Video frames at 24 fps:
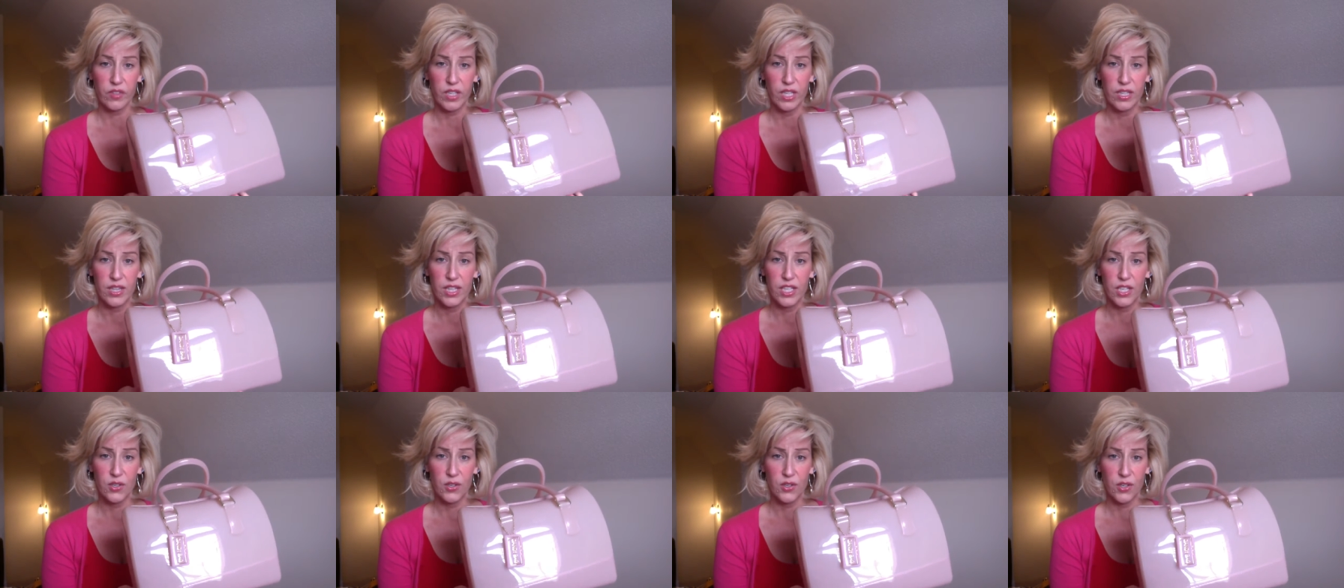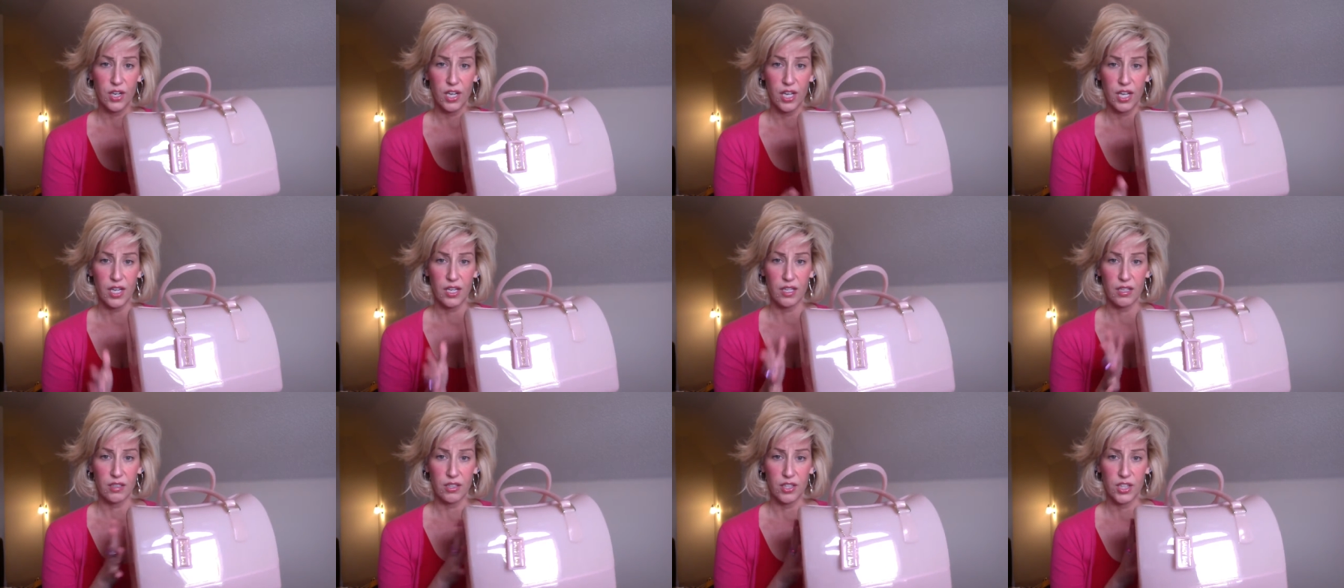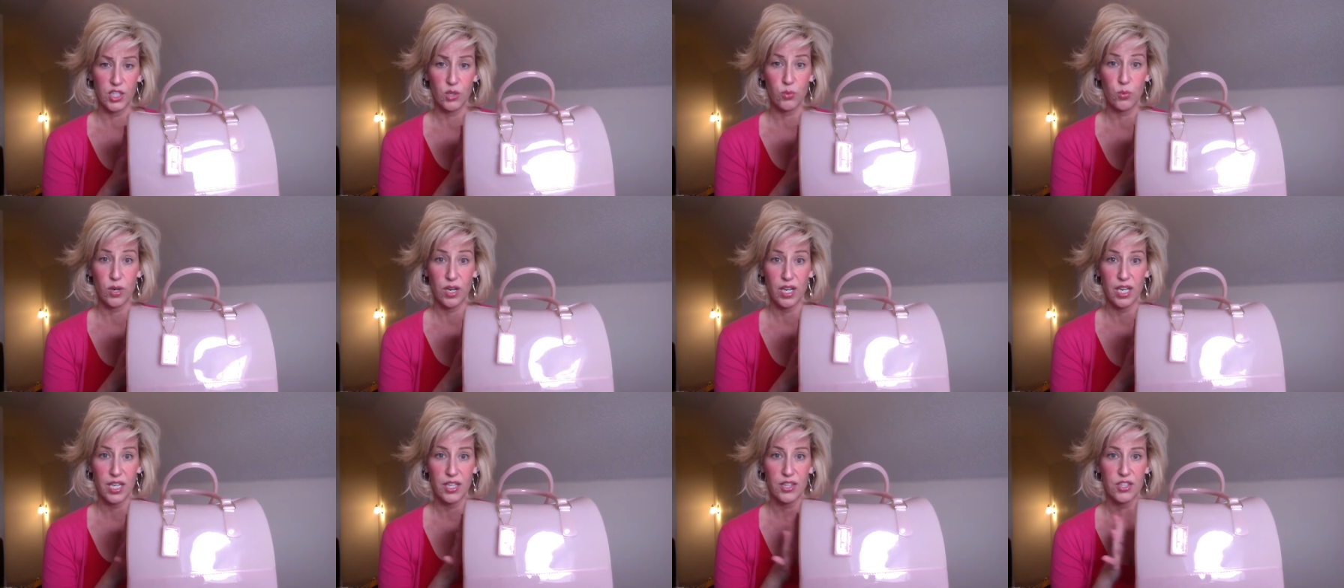there uh, there
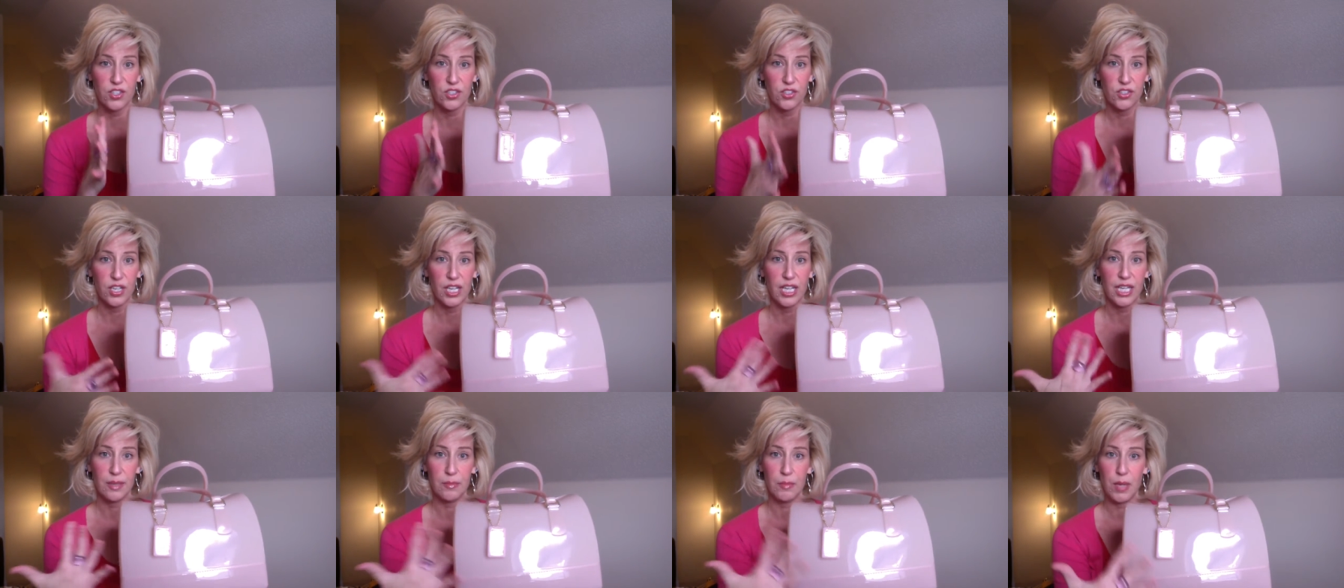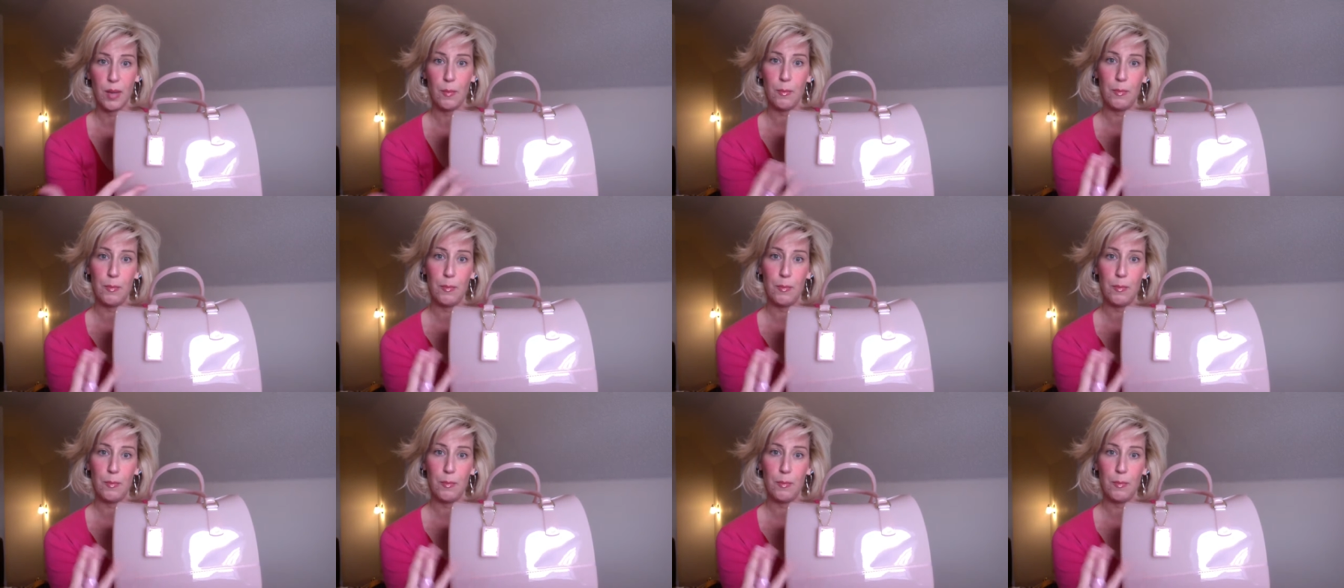were other um,